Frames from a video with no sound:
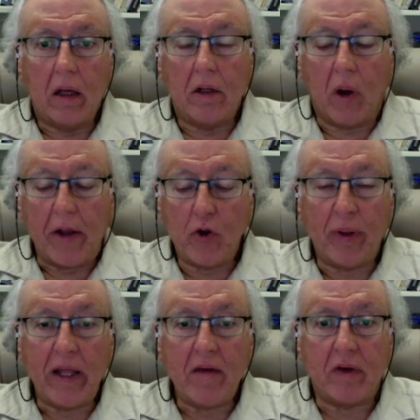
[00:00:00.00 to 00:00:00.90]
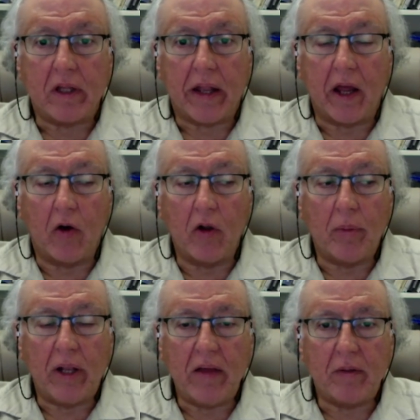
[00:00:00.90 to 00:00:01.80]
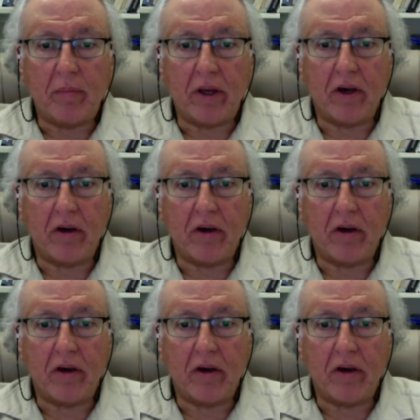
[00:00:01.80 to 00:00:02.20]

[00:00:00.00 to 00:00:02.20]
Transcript: No, I do believe it. And I only believe it because